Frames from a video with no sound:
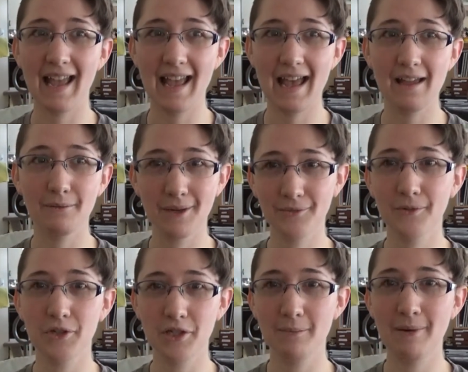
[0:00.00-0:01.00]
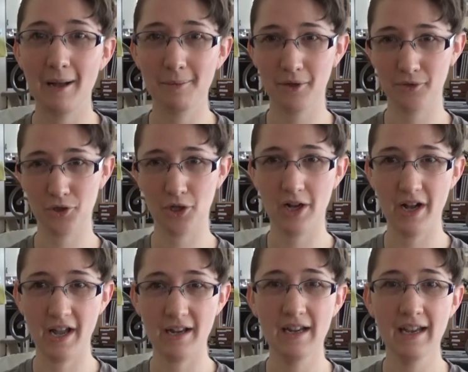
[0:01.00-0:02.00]
at West Virginia Pop Culture
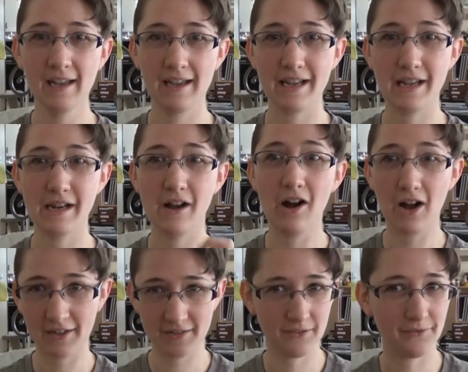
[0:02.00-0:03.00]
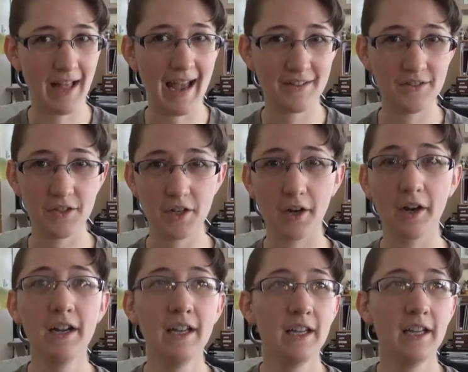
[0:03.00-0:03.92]
Con in August of last year.